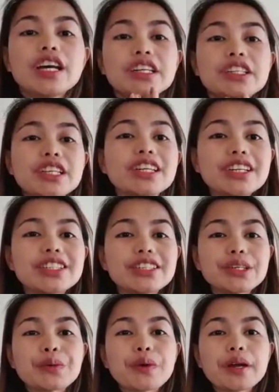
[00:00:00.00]
That are the
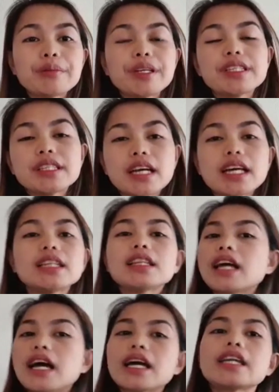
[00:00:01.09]
requirements that
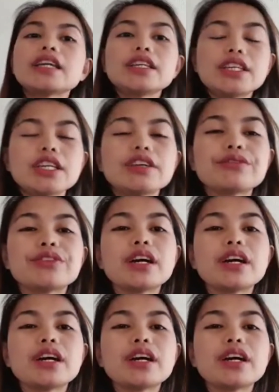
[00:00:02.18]
I give.